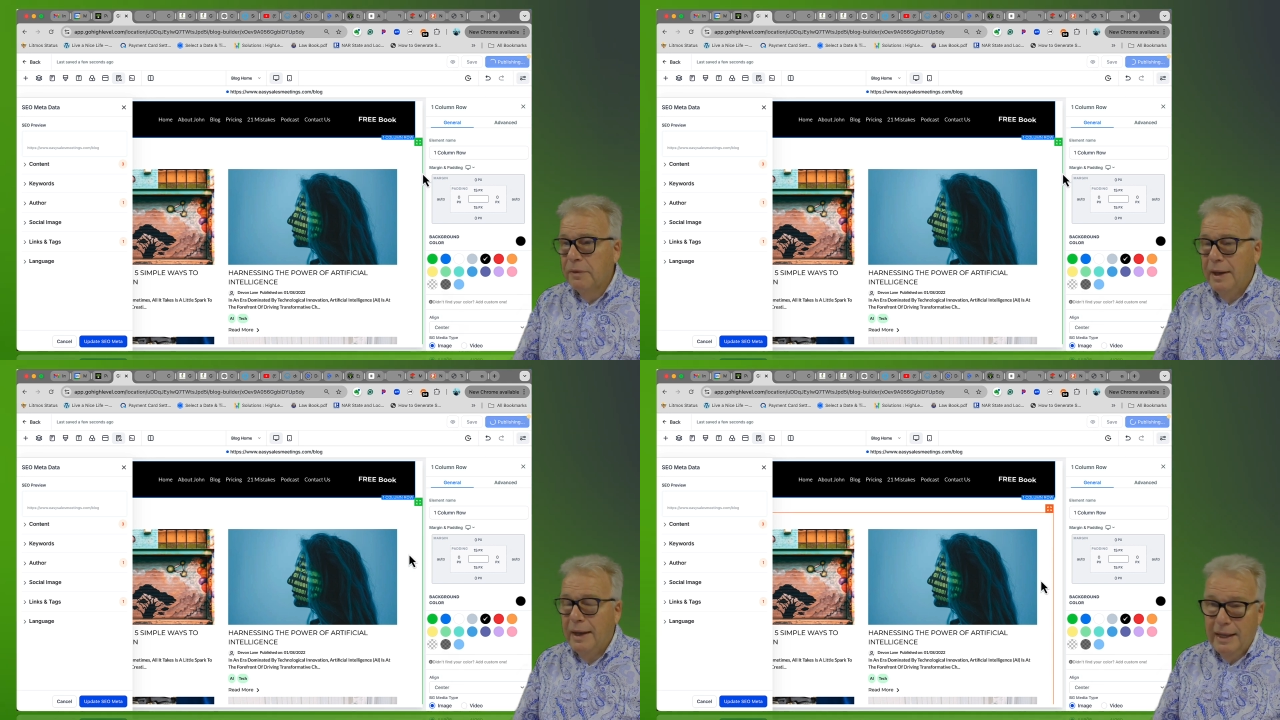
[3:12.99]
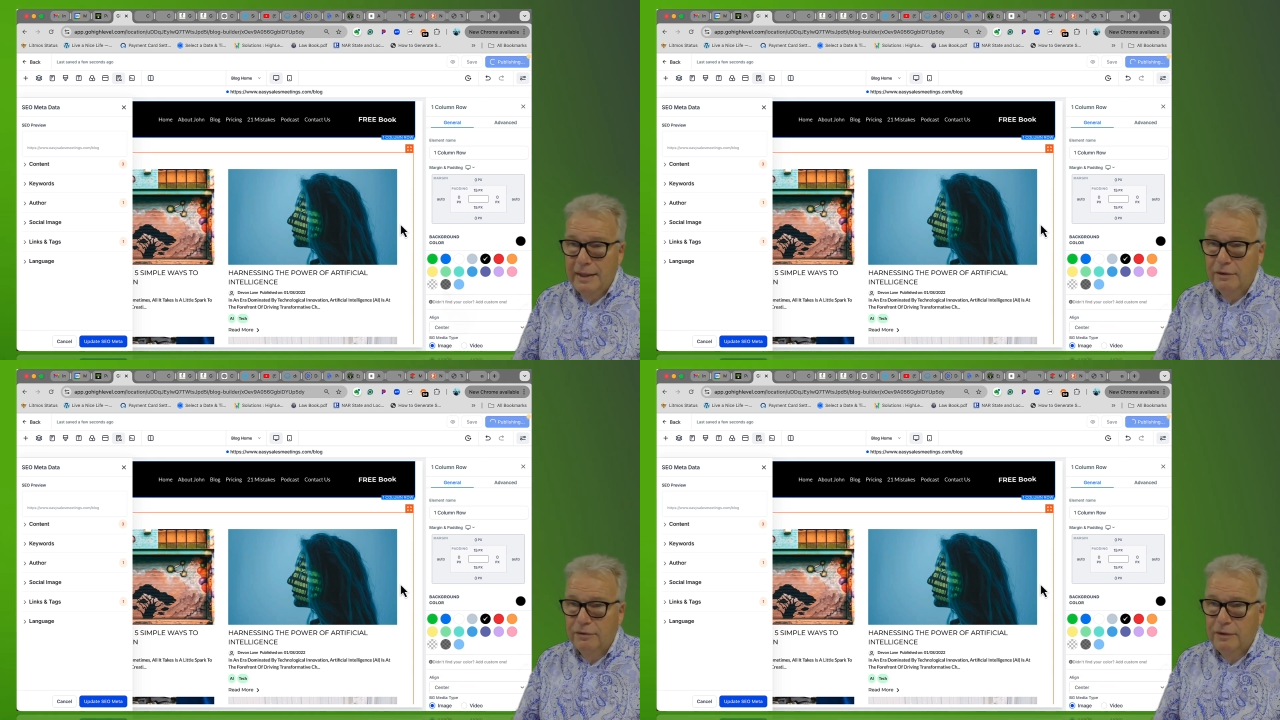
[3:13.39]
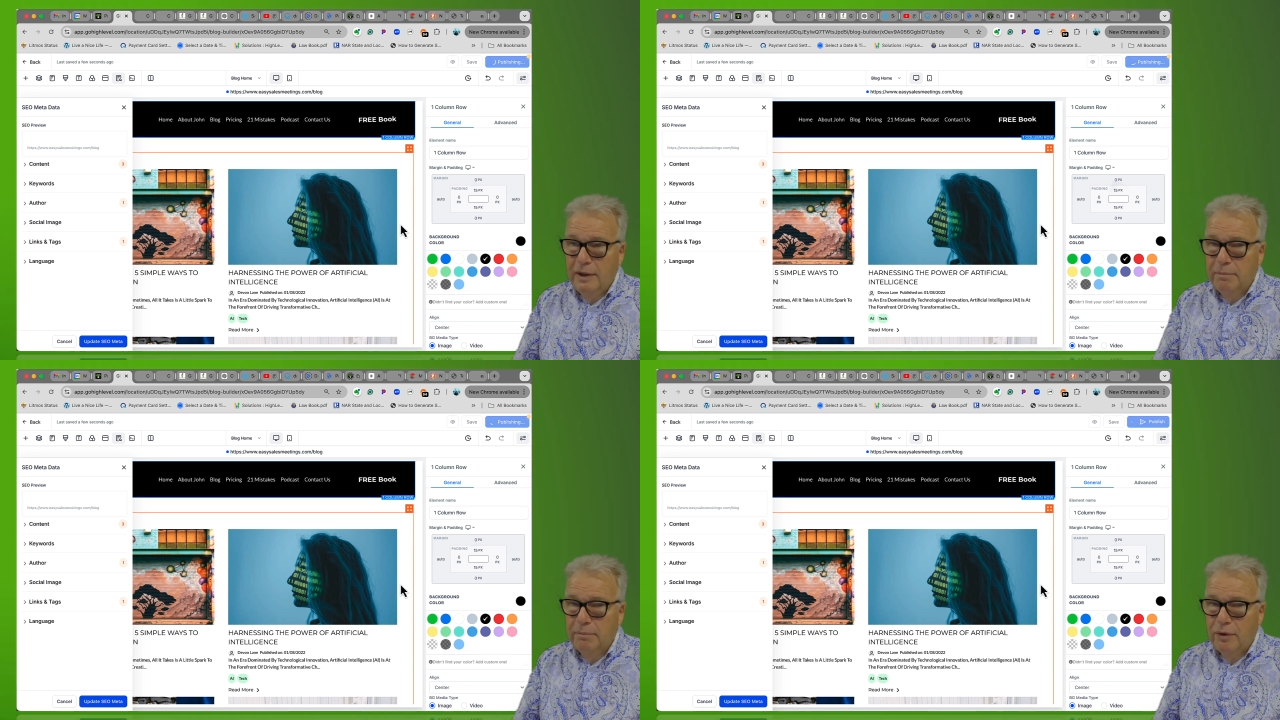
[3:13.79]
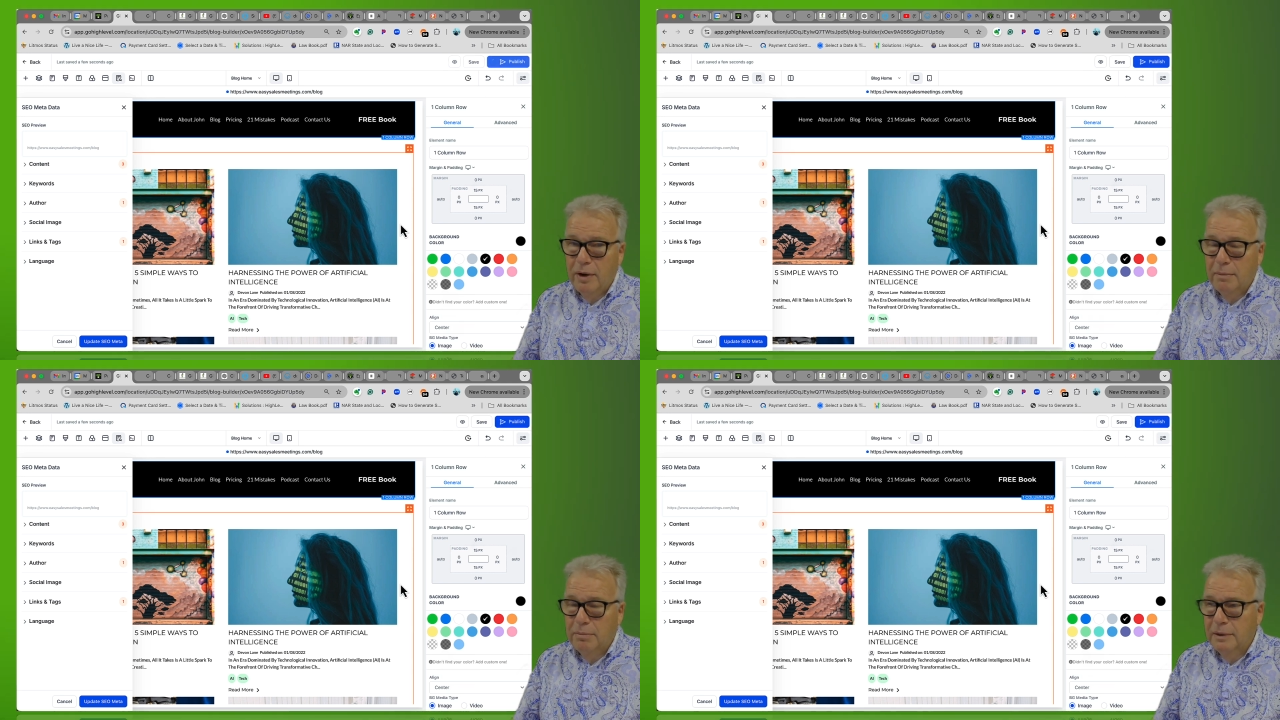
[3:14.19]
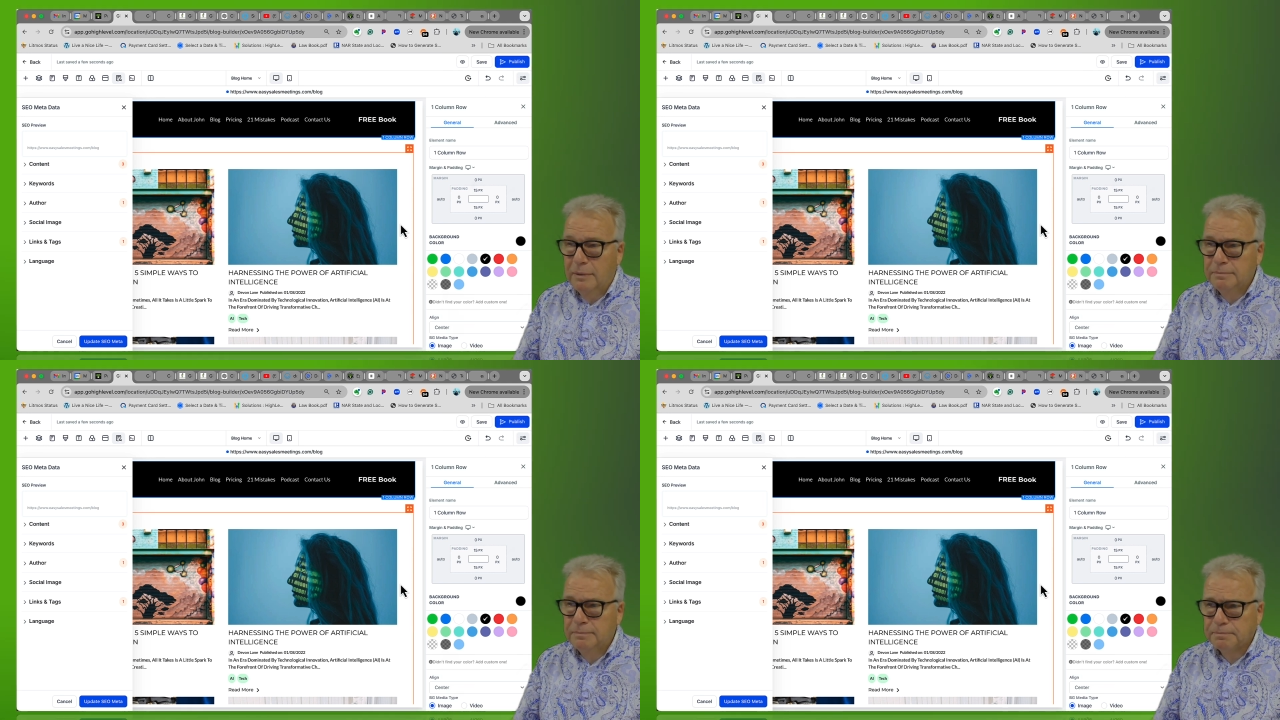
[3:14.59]
I had this same
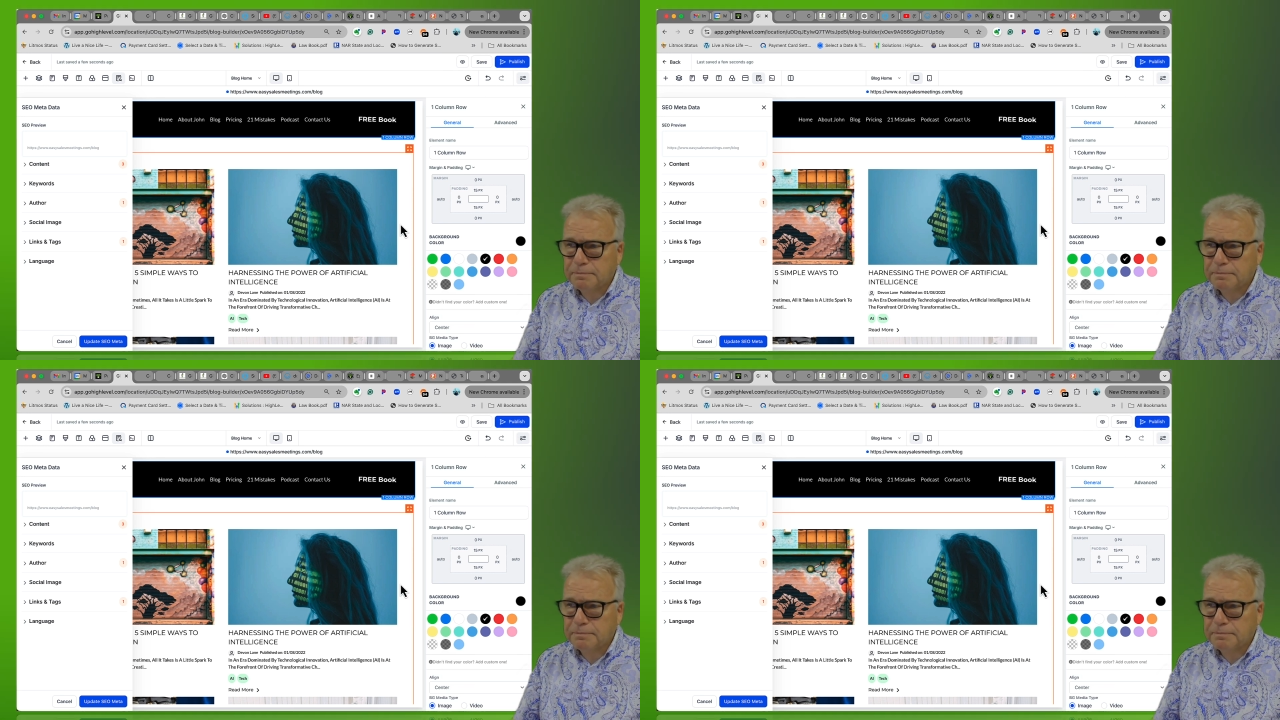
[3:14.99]
problem